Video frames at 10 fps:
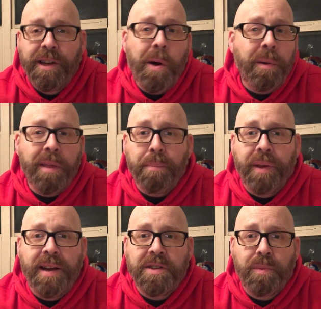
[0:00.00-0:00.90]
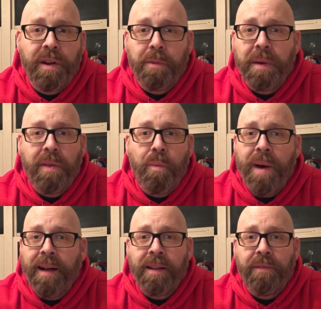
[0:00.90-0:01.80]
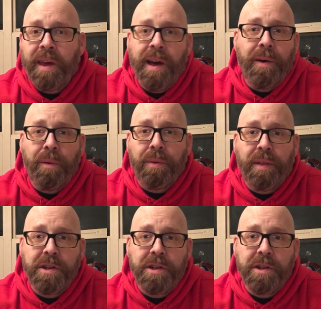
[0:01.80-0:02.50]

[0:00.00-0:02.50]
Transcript: Go to the place where it'll be the well of the oath,